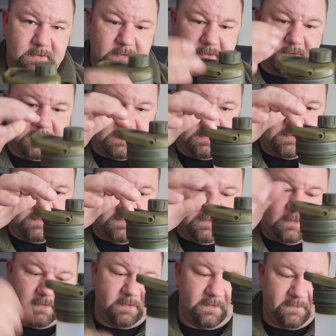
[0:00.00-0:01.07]

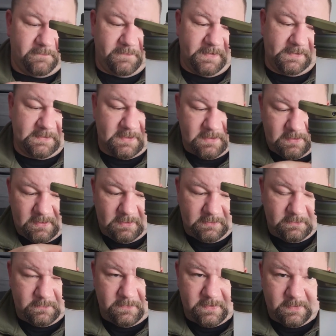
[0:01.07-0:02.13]
the filter
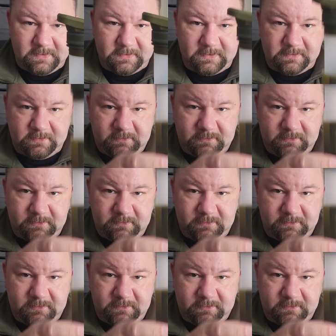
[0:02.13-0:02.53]
into the